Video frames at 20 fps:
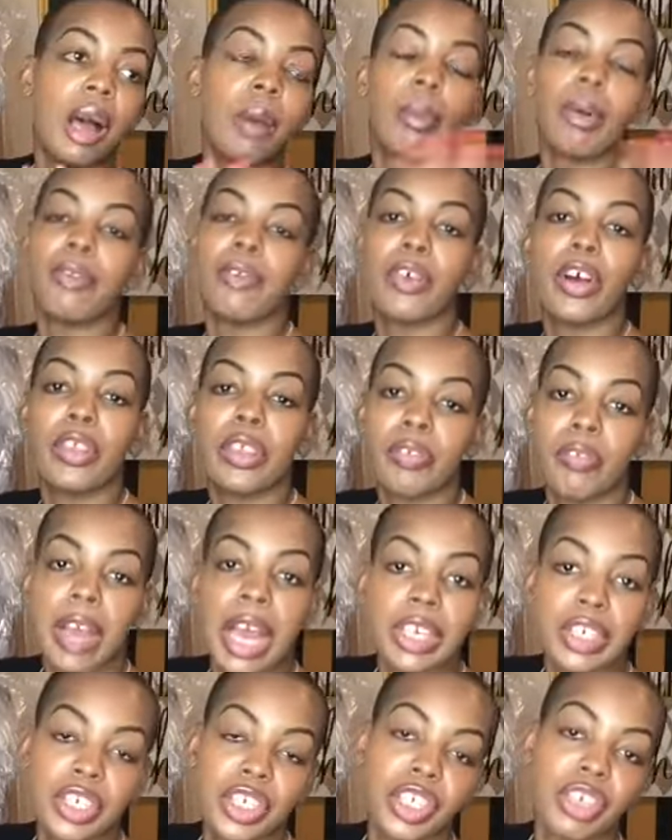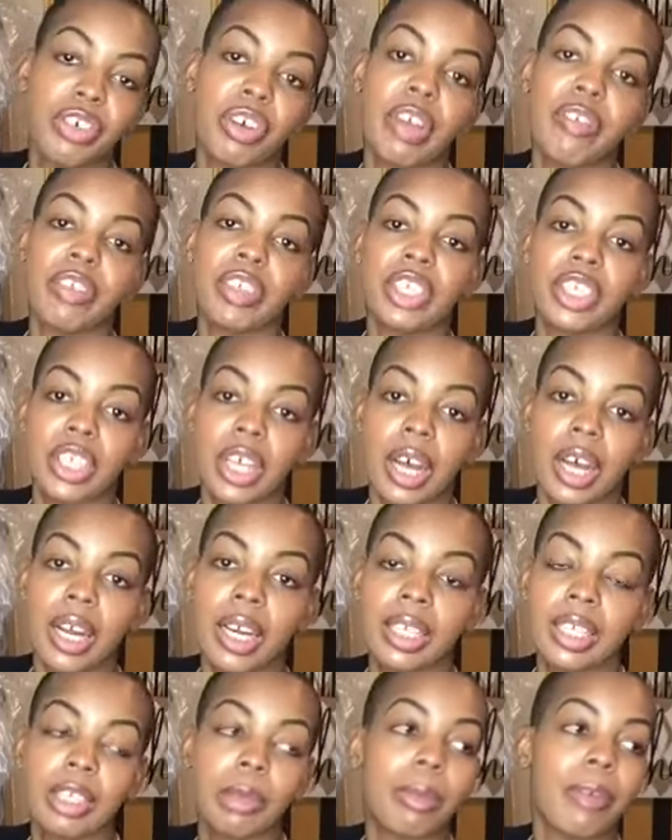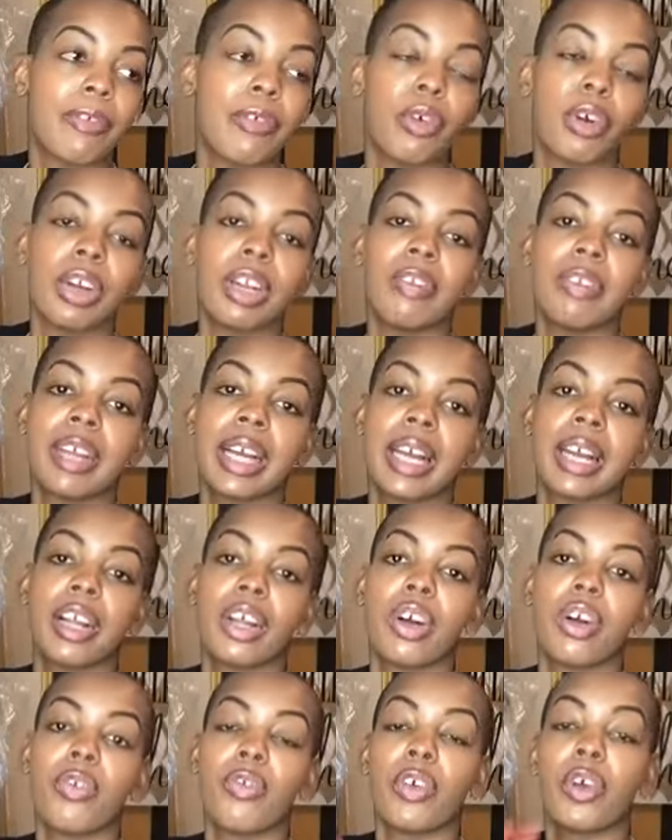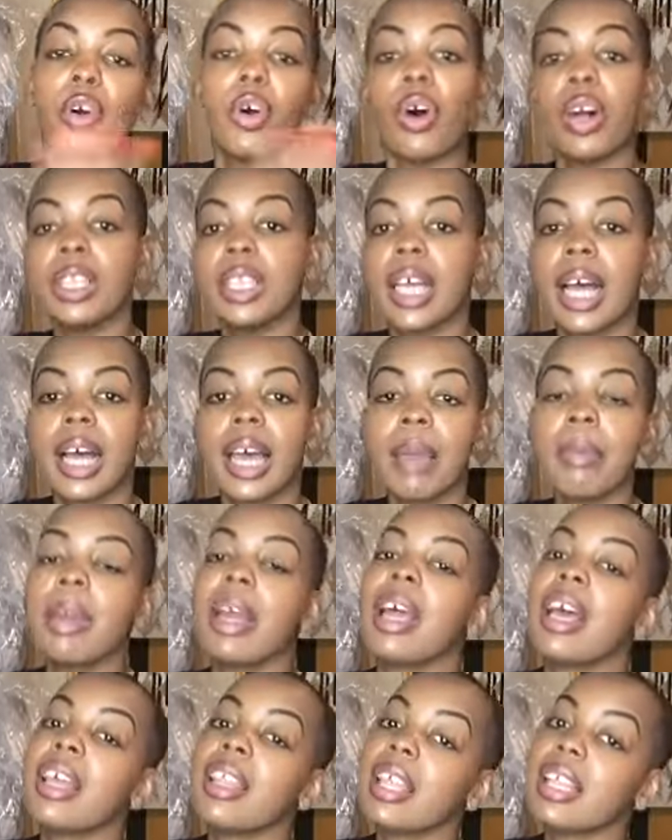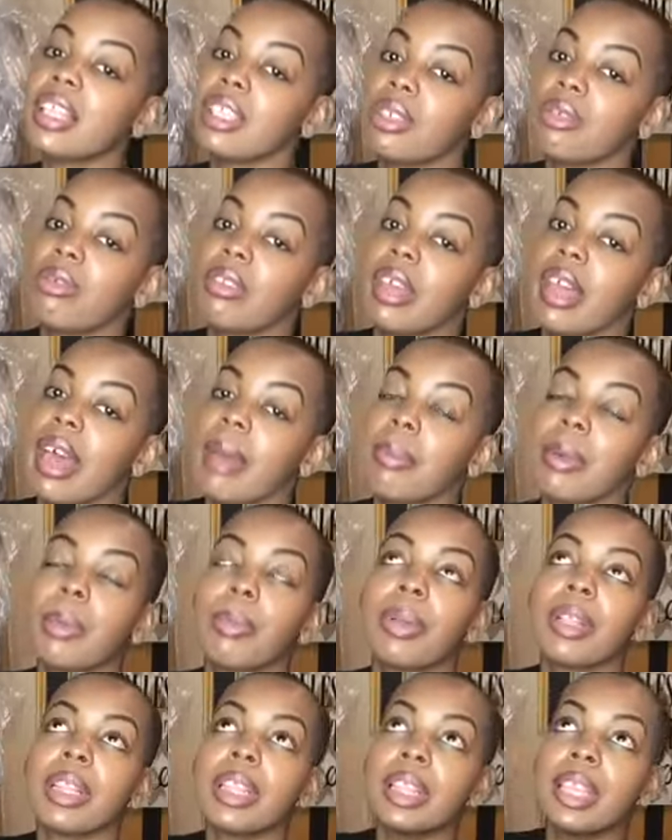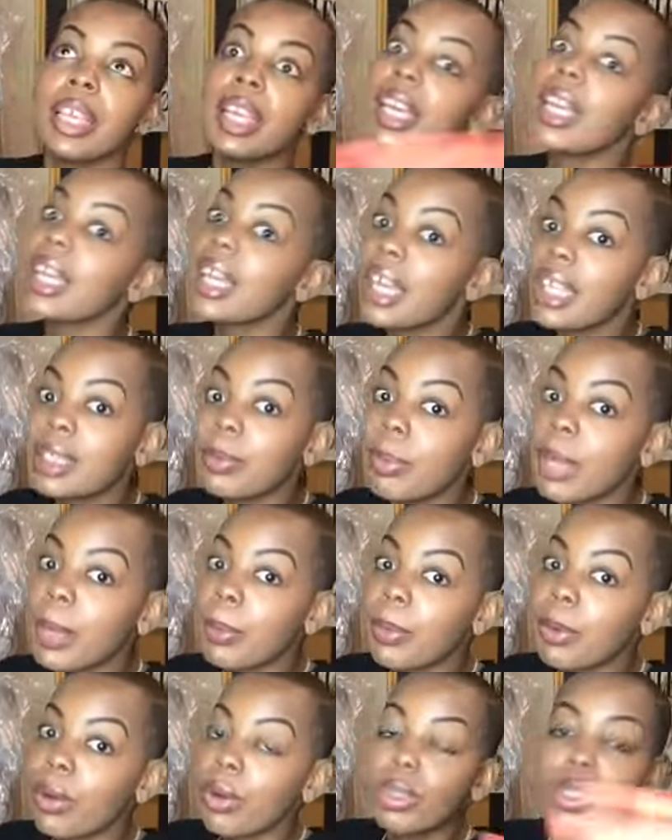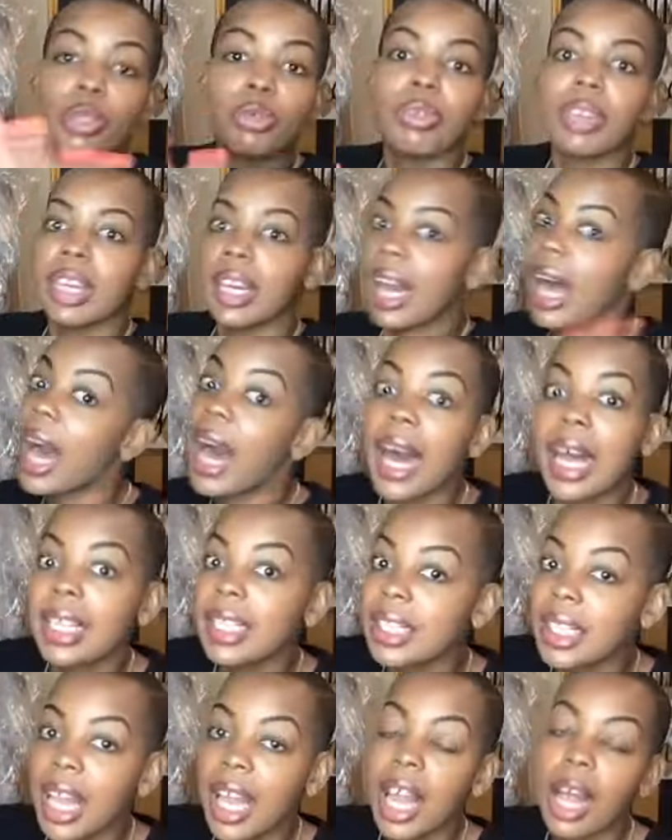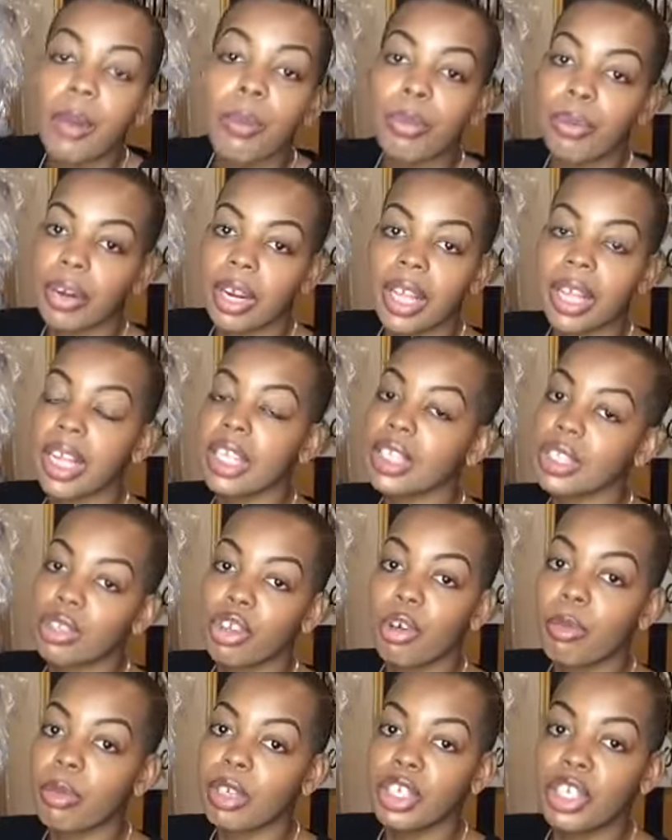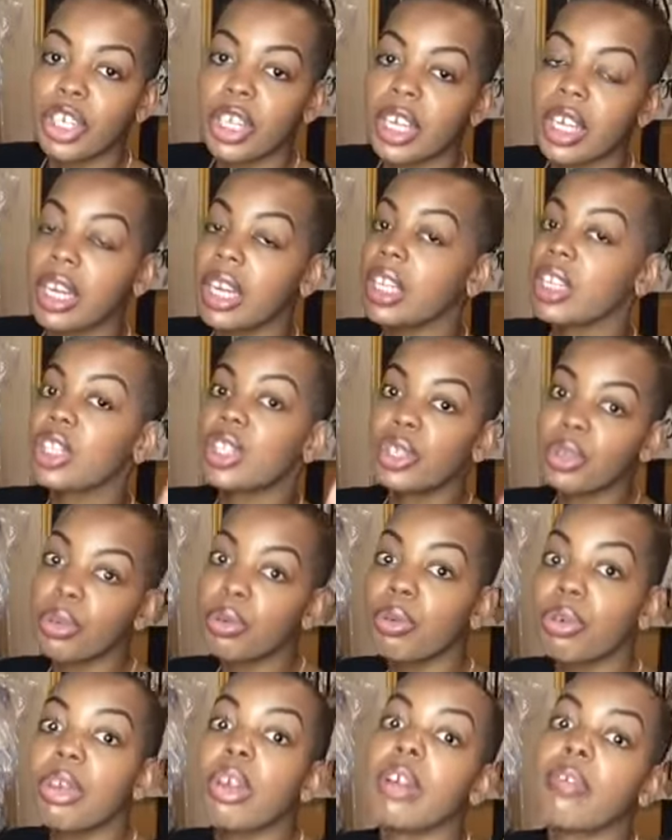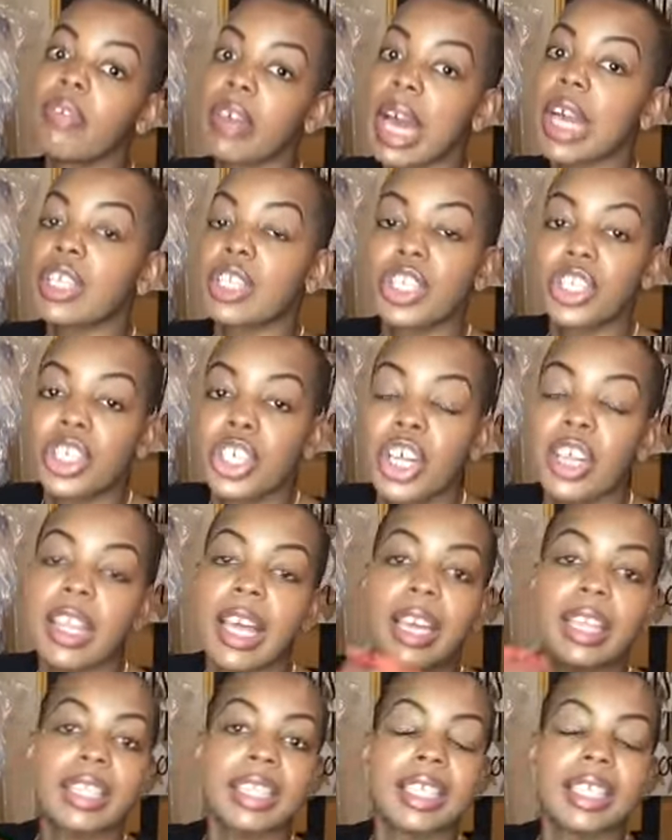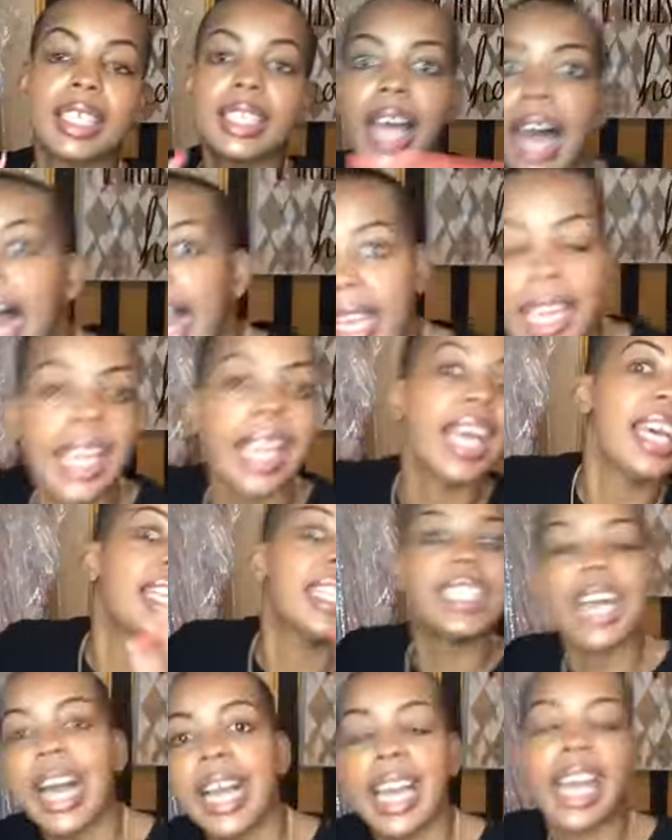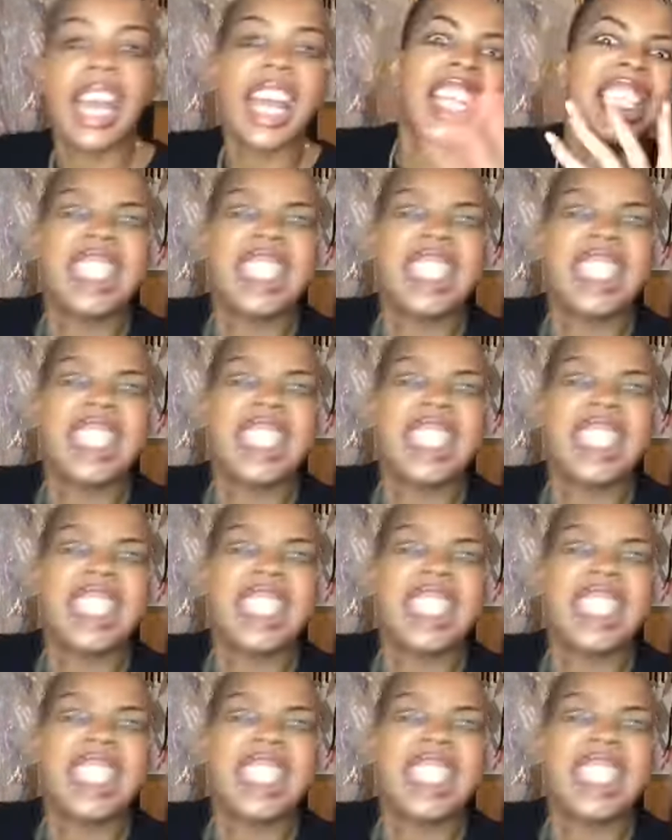before the fashion show even starts, or before you even got to go for call time, then do that. But please, people, do not bring a sewing machine to your fashion show. That is tacky, tacky,